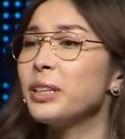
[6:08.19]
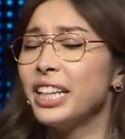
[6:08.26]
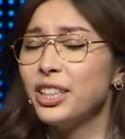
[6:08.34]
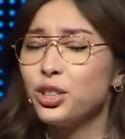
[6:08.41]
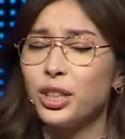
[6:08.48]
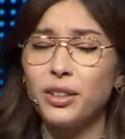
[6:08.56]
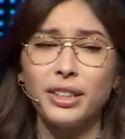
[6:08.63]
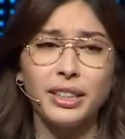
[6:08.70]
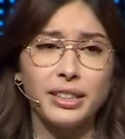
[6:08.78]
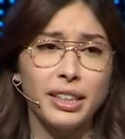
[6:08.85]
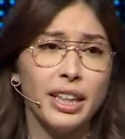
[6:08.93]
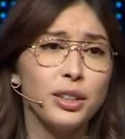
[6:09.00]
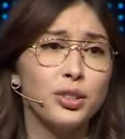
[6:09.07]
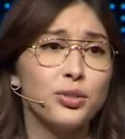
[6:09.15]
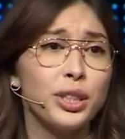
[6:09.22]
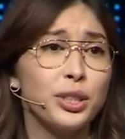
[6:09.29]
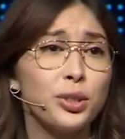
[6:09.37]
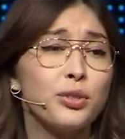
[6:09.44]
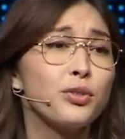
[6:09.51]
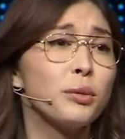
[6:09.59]
He shared this
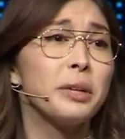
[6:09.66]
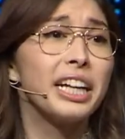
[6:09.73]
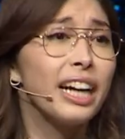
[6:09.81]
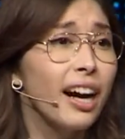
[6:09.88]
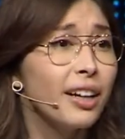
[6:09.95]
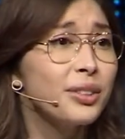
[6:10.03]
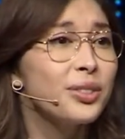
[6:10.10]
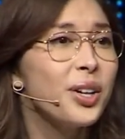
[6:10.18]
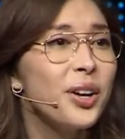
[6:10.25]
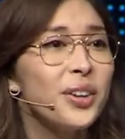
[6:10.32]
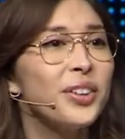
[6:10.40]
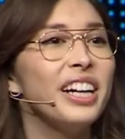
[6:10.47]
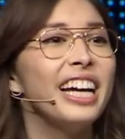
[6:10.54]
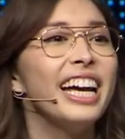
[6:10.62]
illustration from Encanto.